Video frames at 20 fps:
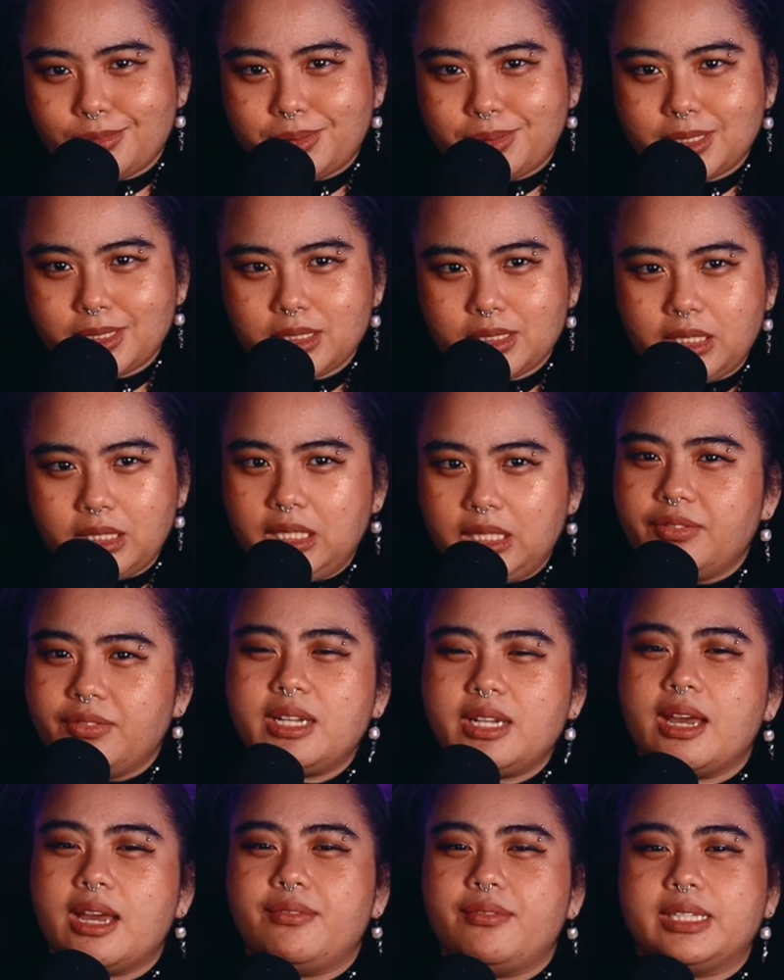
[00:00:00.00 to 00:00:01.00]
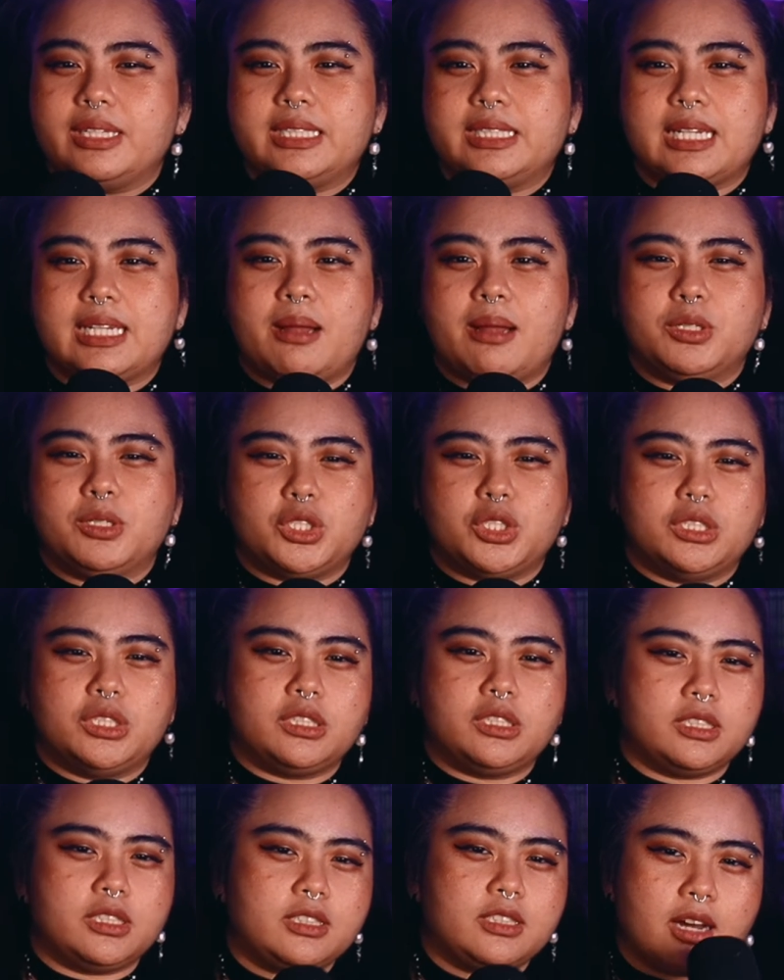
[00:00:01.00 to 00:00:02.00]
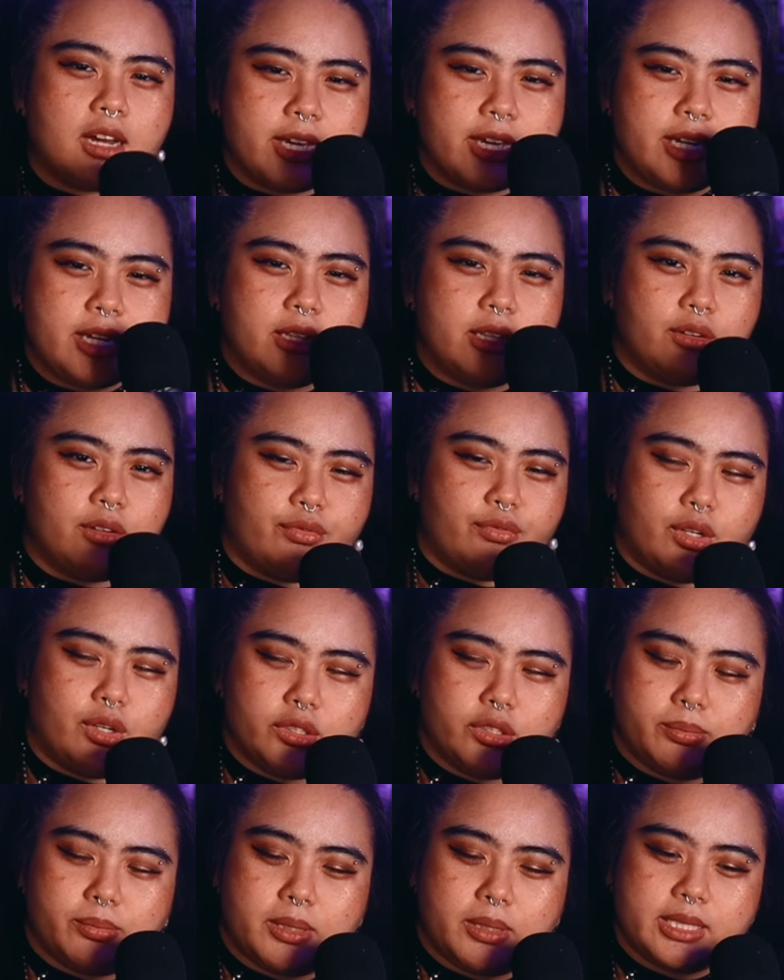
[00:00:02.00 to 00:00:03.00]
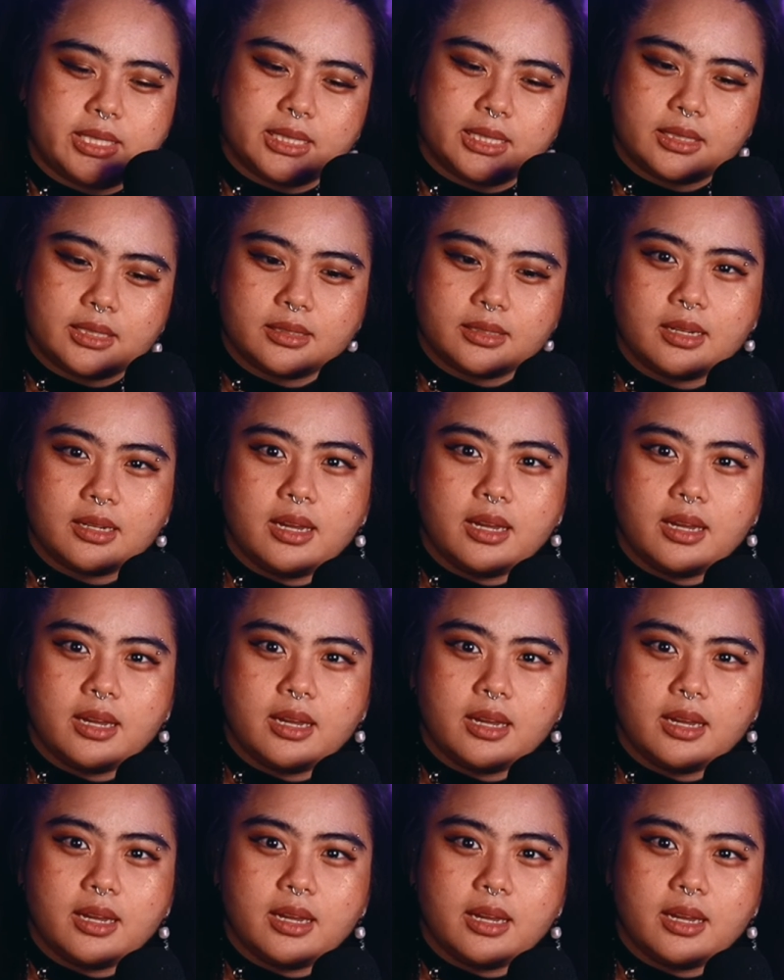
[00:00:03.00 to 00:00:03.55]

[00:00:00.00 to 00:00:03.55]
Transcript: but to even have established the society in the first place,